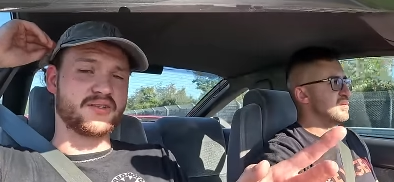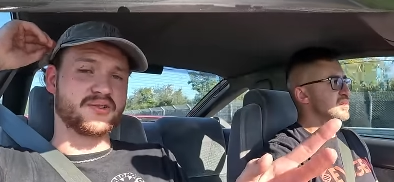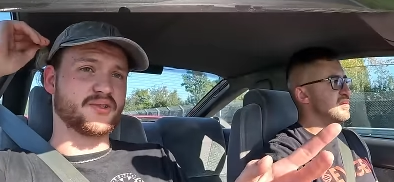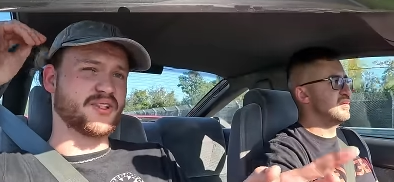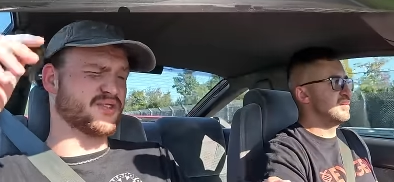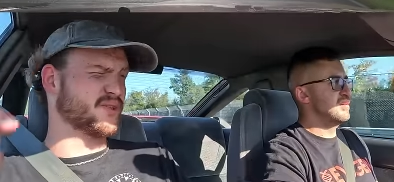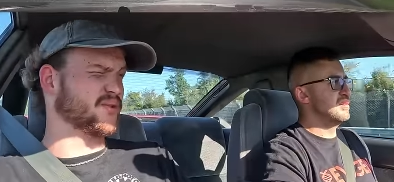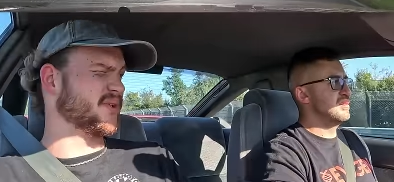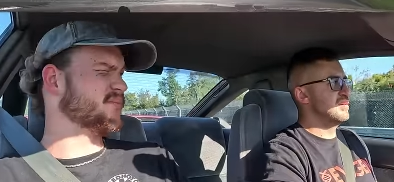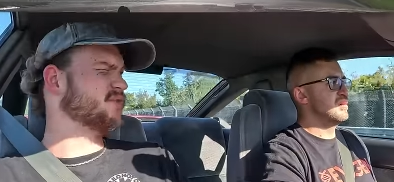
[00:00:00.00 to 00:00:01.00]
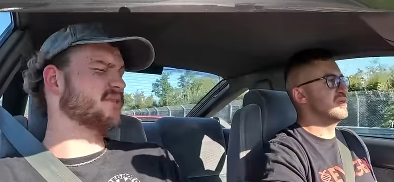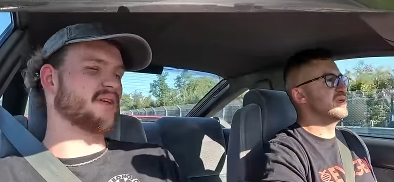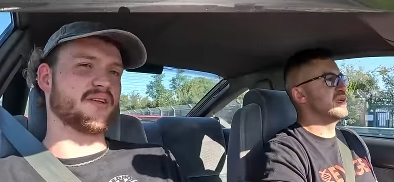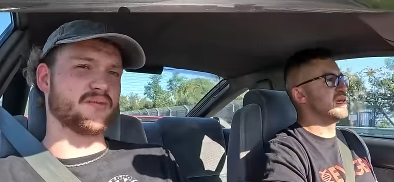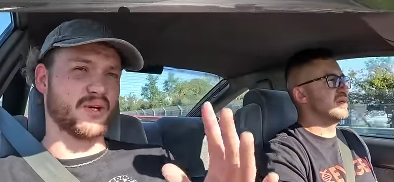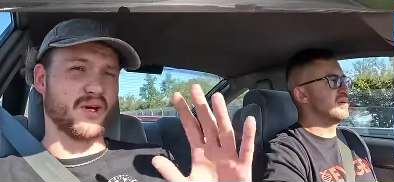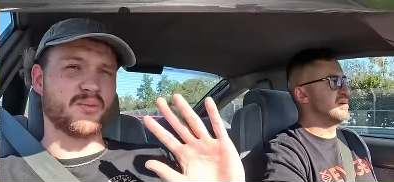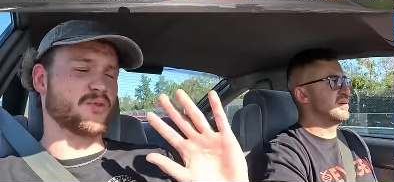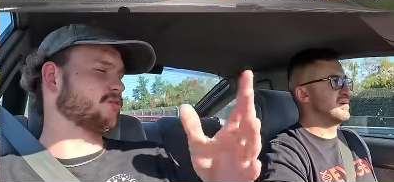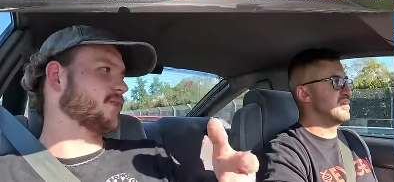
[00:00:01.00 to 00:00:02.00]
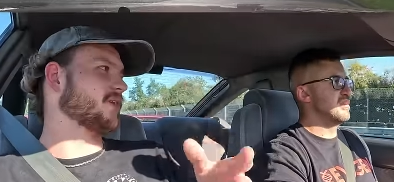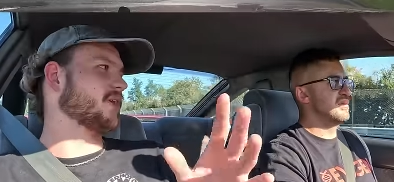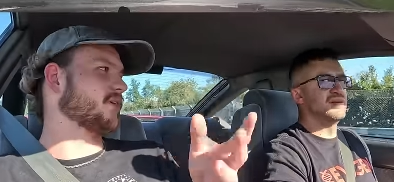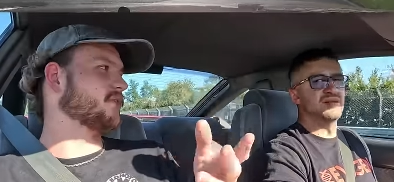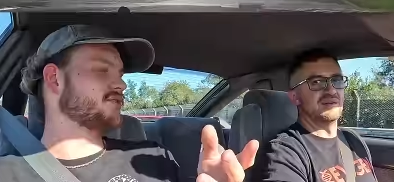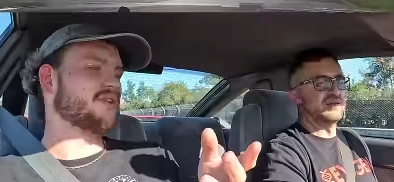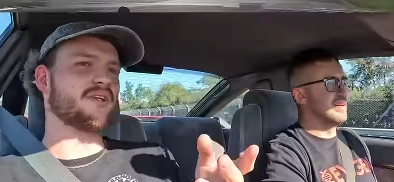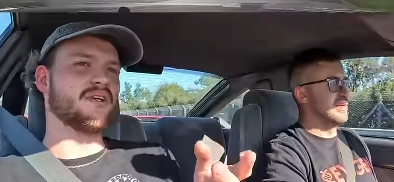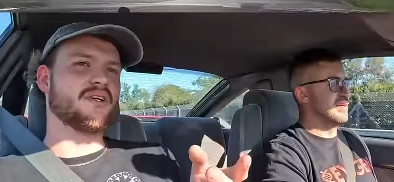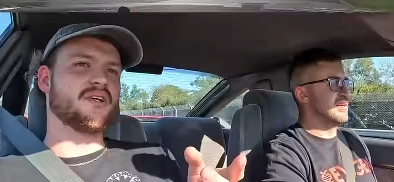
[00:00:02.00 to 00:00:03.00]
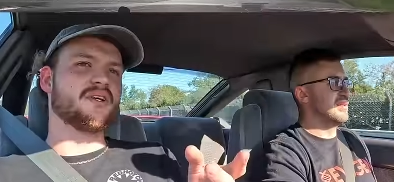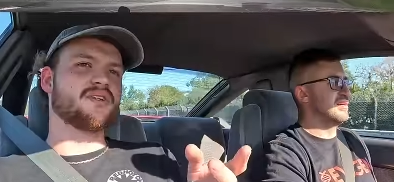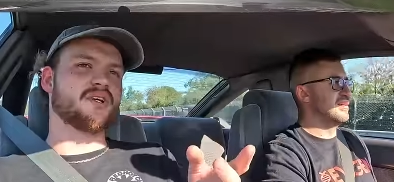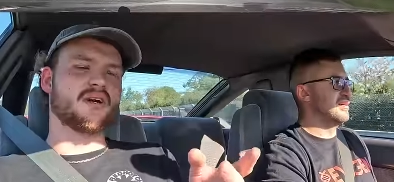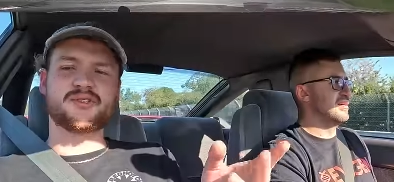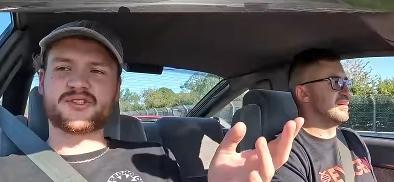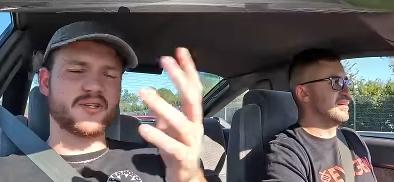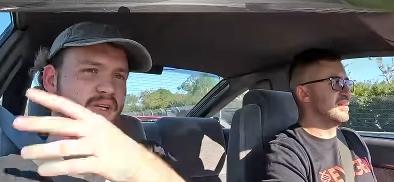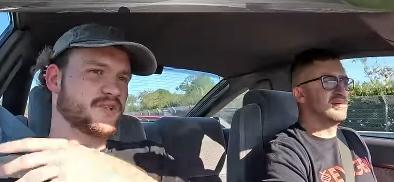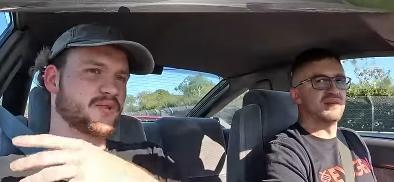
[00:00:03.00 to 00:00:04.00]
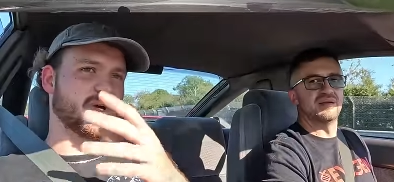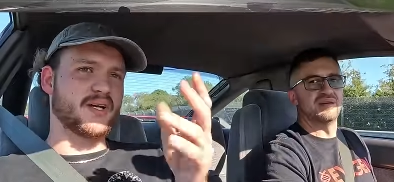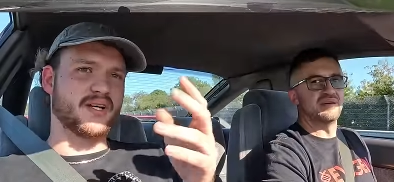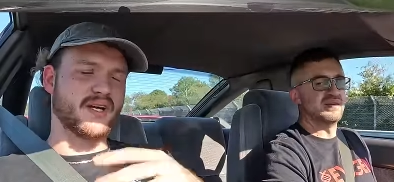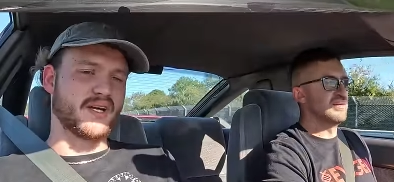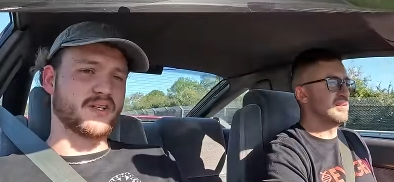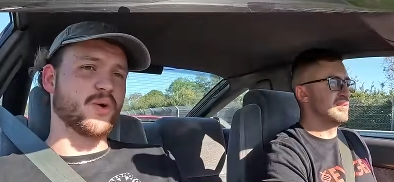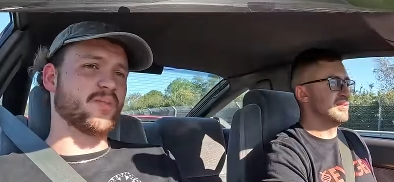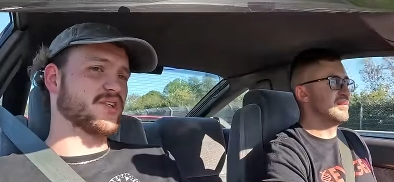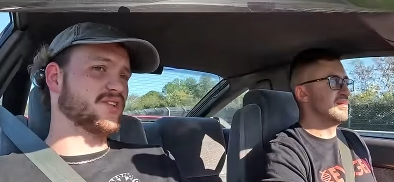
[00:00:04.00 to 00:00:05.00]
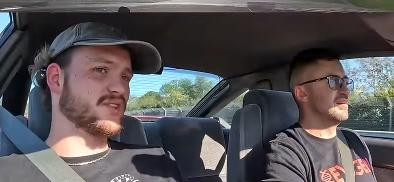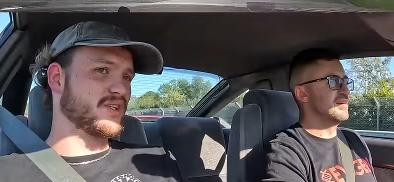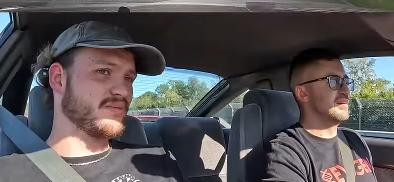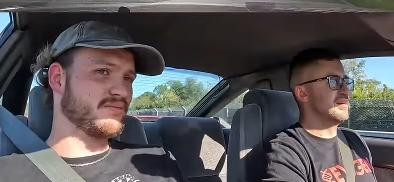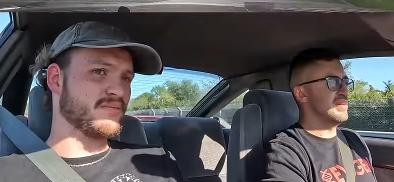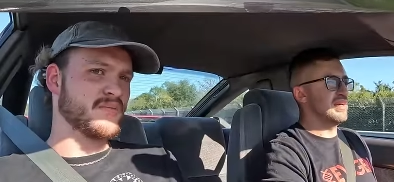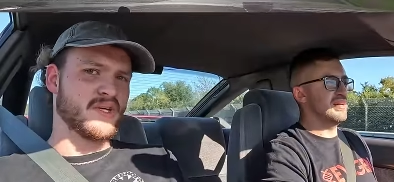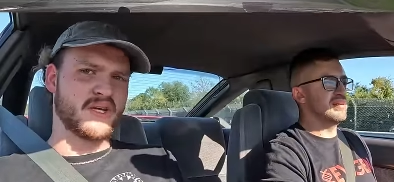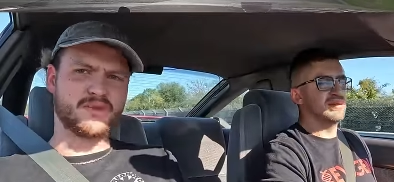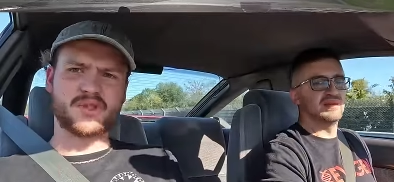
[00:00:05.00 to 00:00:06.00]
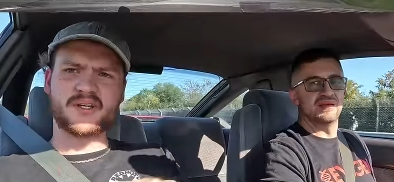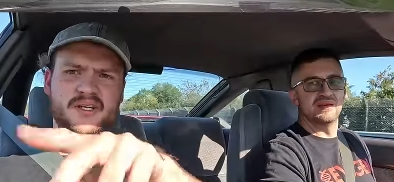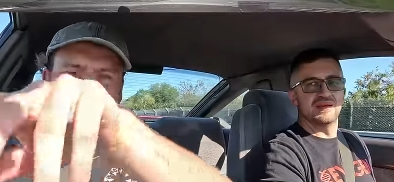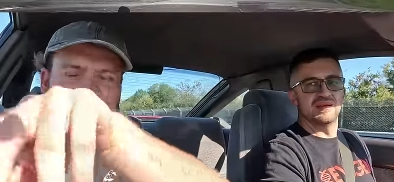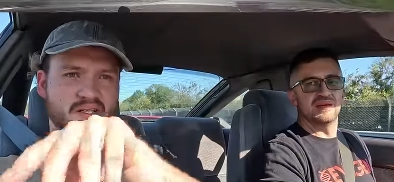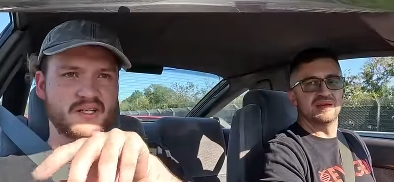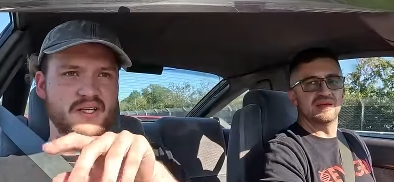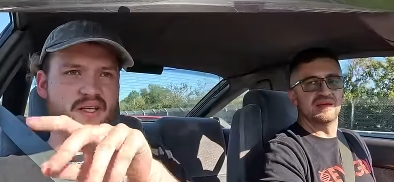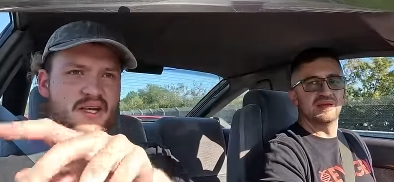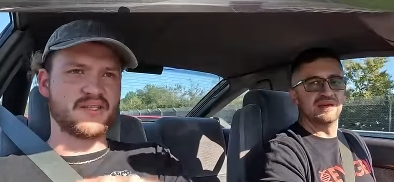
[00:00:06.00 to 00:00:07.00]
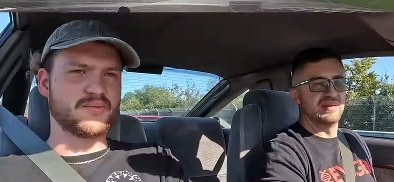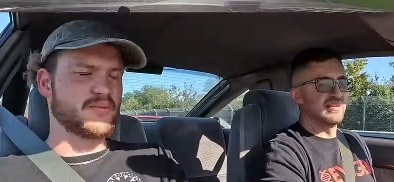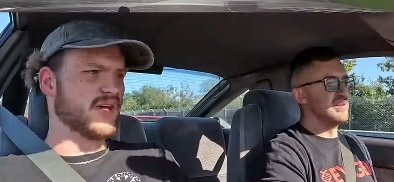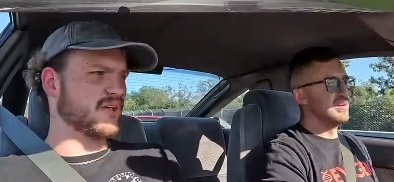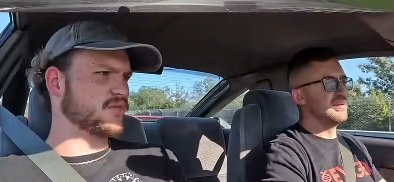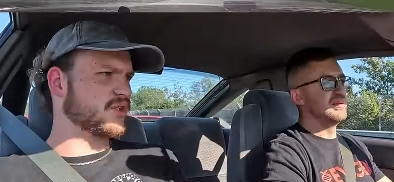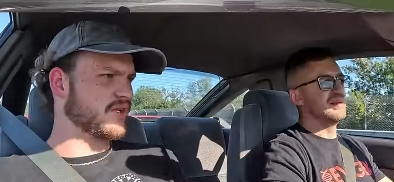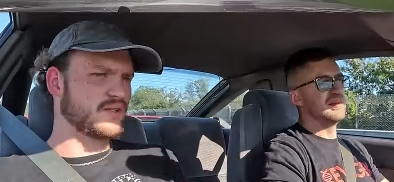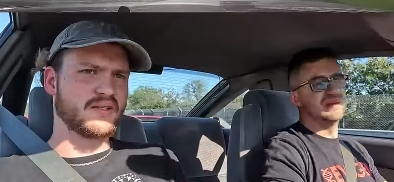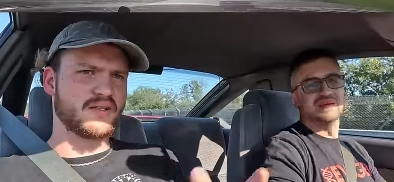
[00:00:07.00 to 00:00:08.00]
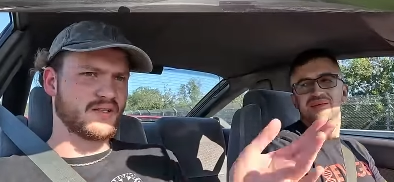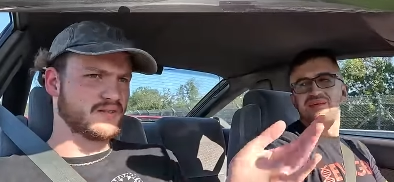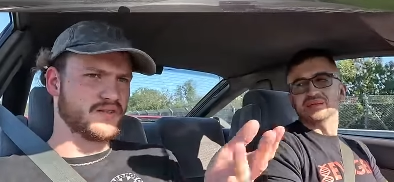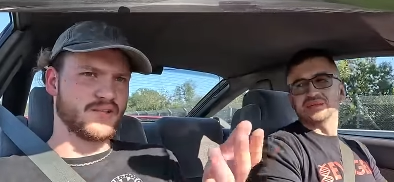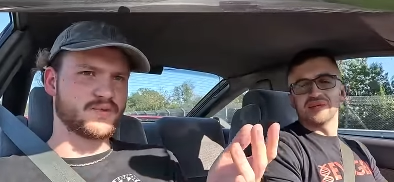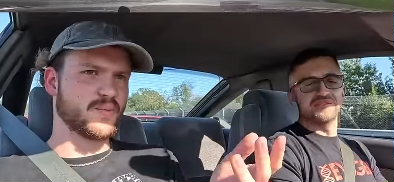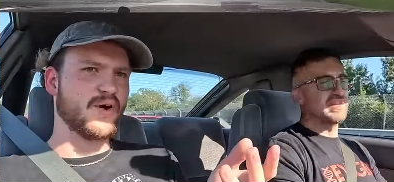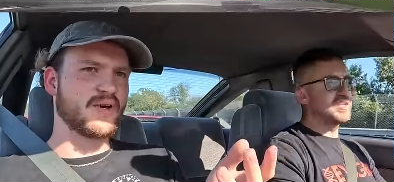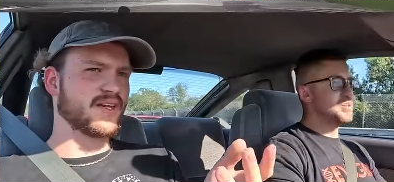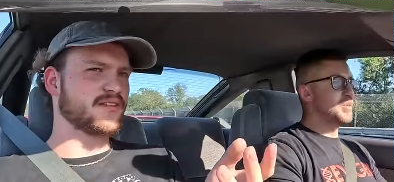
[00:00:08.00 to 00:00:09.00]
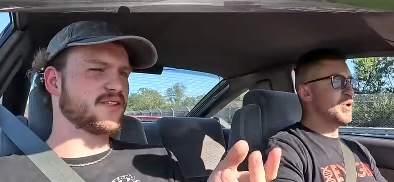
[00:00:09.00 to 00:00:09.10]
Speaker 1: had the original rims, and they yeah. were almost fully closed. Uh -huh. So I was talking to my uh, co-passenger. Yeah. And I was looking at the engine bay, and I was like, seeing smoke and